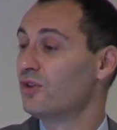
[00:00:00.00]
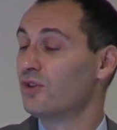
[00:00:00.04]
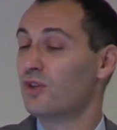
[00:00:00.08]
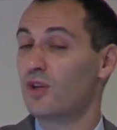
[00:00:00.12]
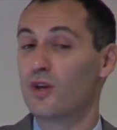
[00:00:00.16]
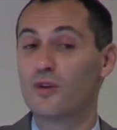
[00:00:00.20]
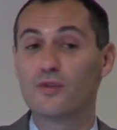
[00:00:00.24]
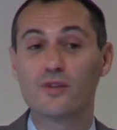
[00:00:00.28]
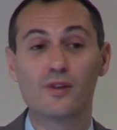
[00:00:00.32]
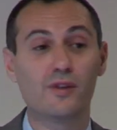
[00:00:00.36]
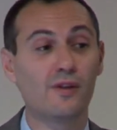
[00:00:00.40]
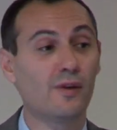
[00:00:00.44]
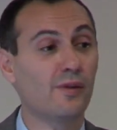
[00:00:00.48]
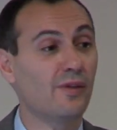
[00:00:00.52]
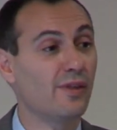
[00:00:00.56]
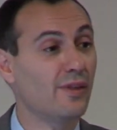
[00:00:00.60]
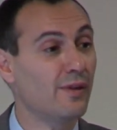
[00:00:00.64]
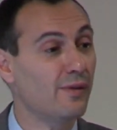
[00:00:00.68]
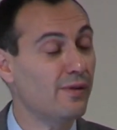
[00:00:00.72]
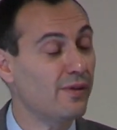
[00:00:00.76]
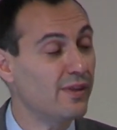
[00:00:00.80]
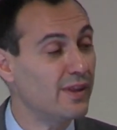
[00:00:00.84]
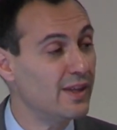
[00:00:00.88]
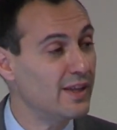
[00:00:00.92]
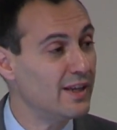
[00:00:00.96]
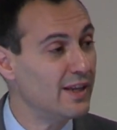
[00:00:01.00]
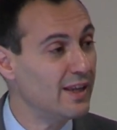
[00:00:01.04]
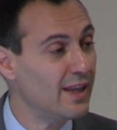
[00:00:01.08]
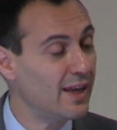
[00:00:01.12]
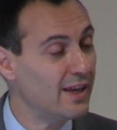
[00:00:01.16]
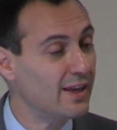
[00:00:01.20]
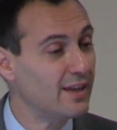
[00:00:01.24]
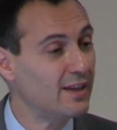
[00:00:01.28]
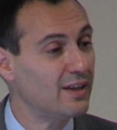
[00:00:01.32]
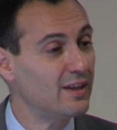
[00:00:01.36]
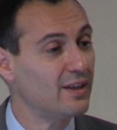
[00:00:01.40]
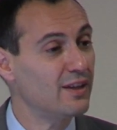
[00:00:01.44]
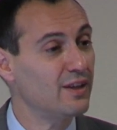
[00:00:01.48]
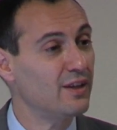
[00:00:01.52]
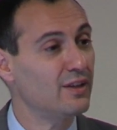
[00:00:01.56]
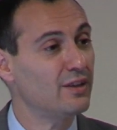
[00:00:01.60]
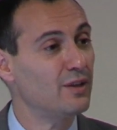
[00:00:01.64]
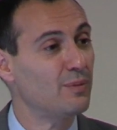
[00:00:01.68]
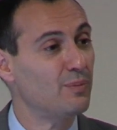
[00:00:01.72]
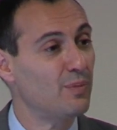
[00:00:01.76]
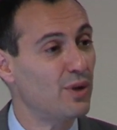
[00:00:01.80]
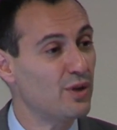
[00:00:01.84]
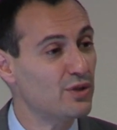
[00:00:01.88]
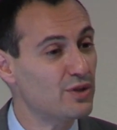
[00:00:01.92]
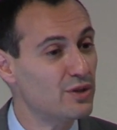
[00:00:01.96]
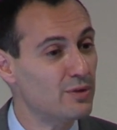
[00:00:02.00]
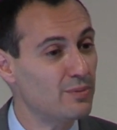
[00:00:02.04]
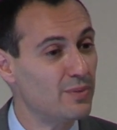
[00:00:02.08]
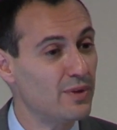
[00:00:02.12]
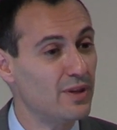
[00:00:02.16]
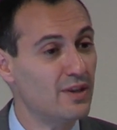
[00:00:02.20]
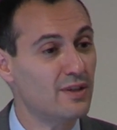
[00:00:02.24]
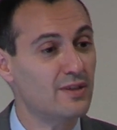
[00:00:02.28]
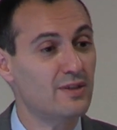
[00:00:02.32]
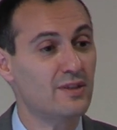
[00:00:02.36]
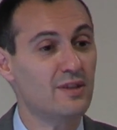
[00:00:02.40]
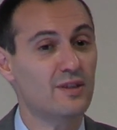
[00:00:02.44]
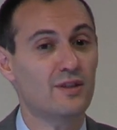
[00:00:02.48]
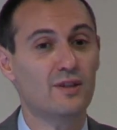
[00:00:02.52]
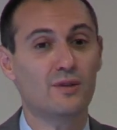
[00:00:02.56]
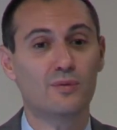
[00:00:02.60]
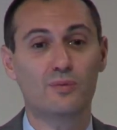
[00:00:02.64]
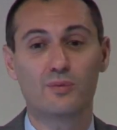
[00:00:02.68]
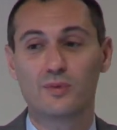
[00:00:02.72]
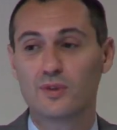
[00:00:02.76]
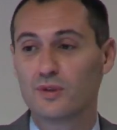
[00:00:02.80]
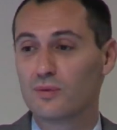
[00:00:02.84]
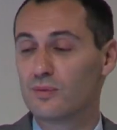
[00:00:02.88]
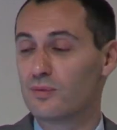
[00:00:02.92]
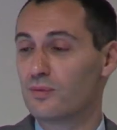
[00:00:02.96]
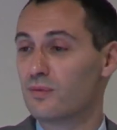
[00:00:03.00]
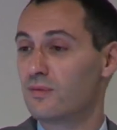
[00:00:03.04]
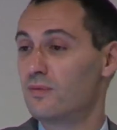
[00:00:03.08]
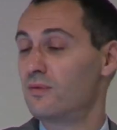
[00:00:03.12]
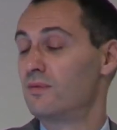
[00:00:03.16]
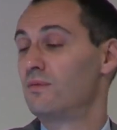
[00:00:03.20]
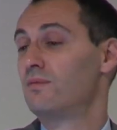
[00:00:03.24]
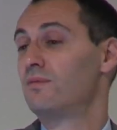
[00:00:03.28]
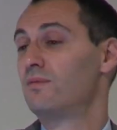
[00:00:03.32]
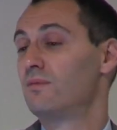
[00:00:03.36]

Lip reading: The likelihood, the possibility that